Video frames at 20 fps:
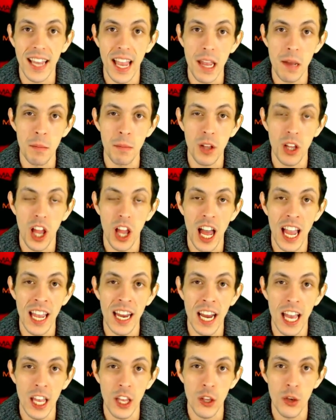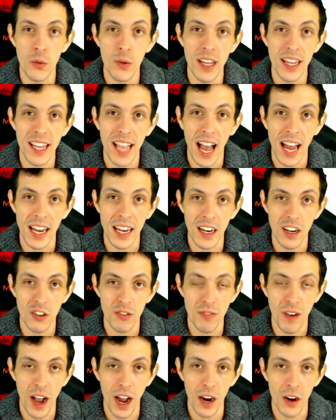game client a unique
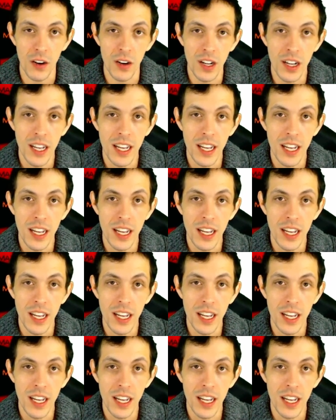identifier.